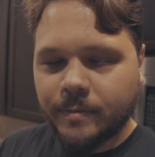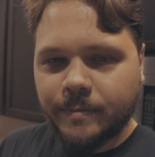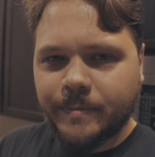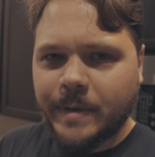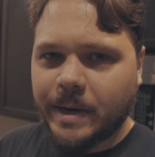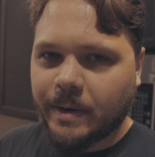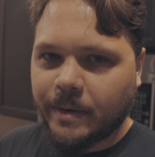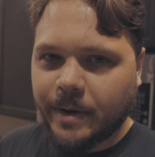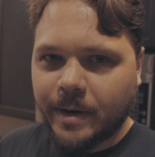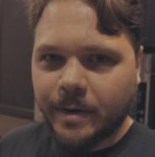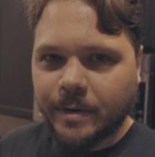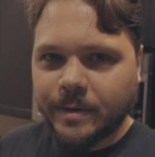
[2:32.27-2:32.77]

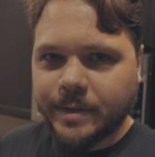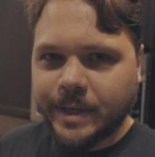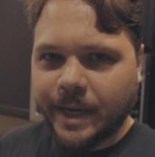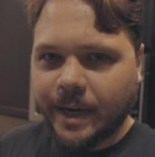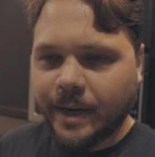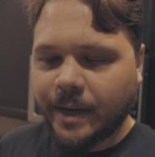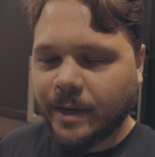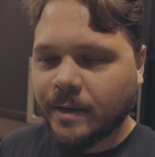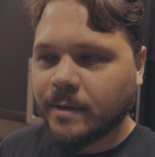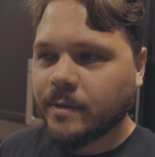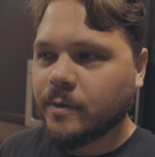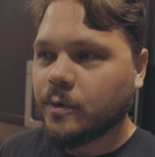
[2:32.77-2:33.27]
Very
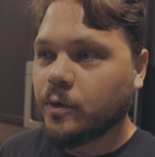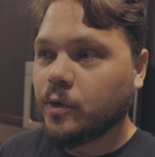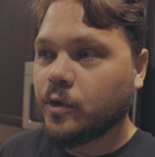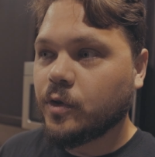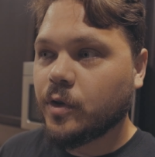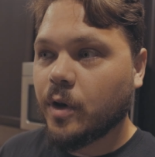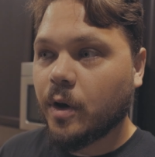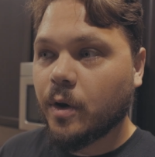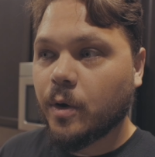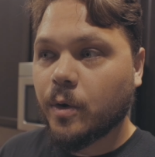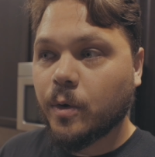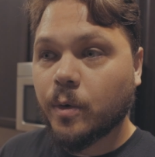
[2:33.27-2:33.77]
entertaining.
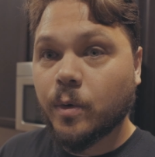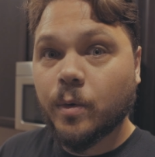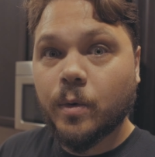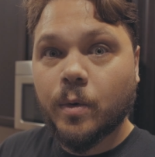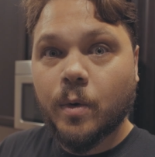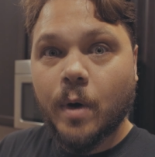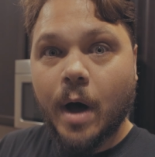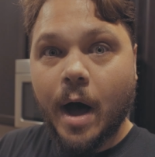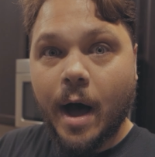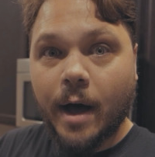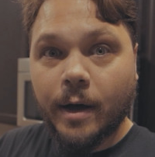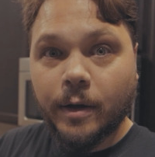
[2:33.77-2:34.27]

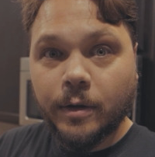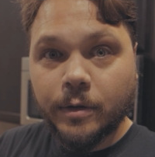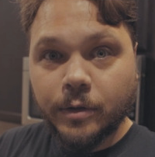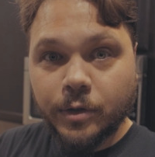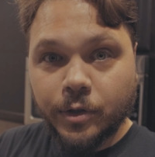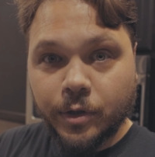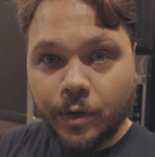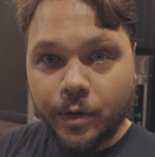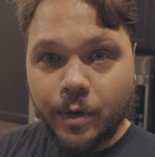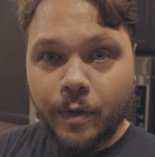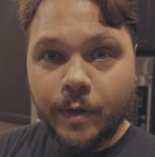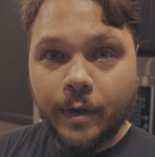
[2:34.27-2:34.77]
So I'll
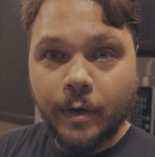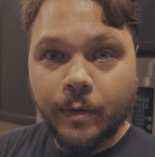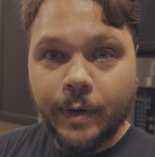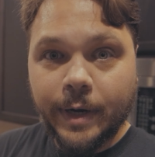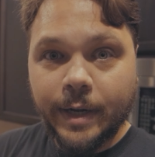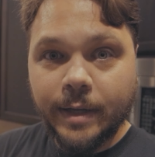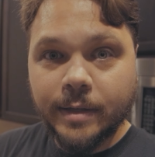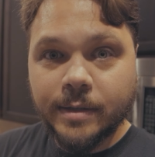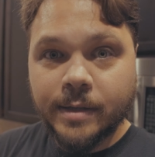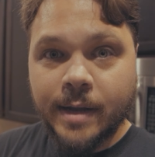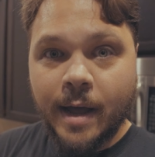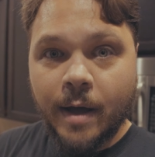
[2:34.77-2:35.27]
show you the
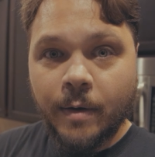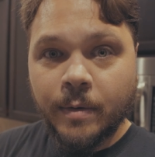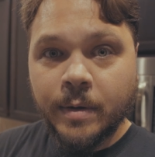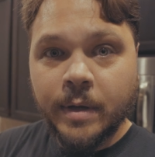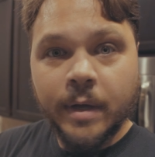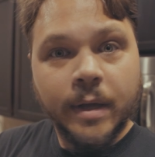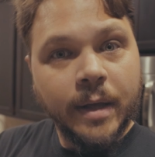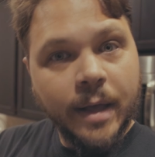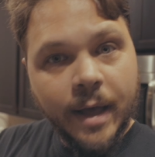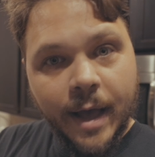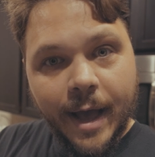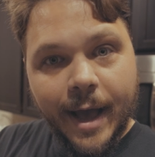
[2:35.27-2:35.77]
ingredients
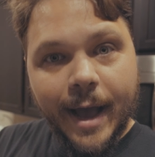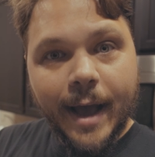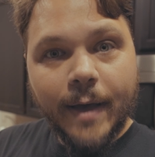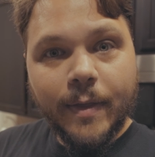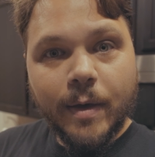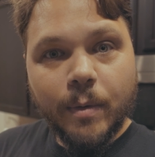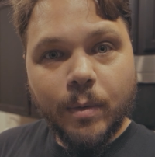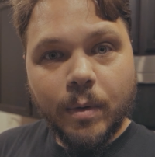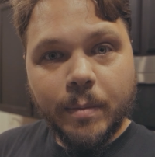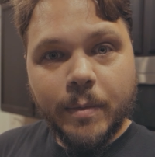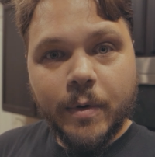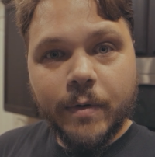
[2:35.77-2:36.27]
now, and
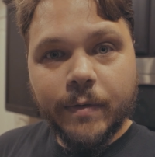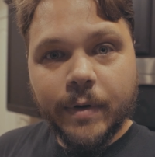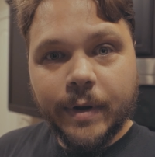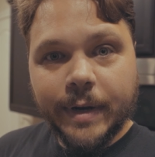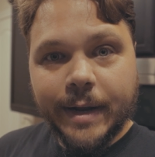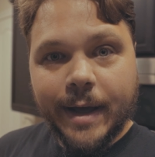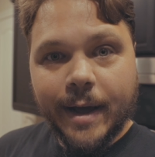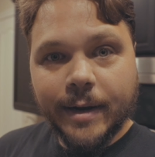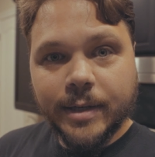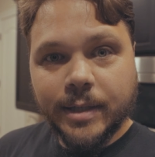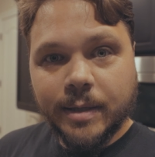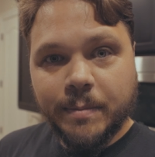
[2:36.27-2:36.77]
then we'll move on
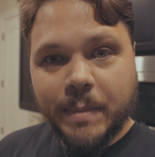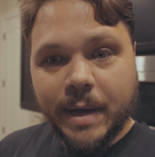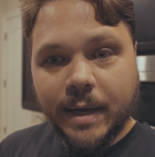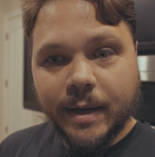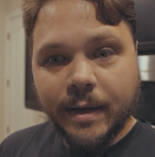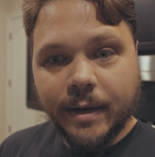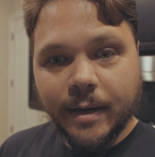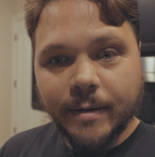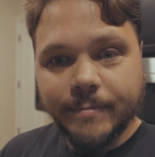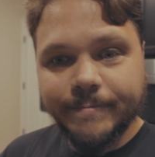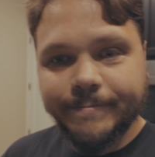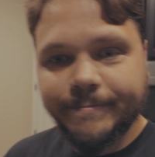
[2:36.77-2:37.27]
to actually
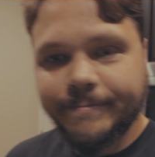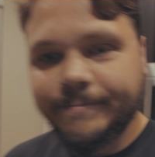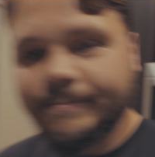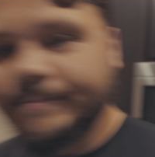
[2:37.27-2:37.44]
making it.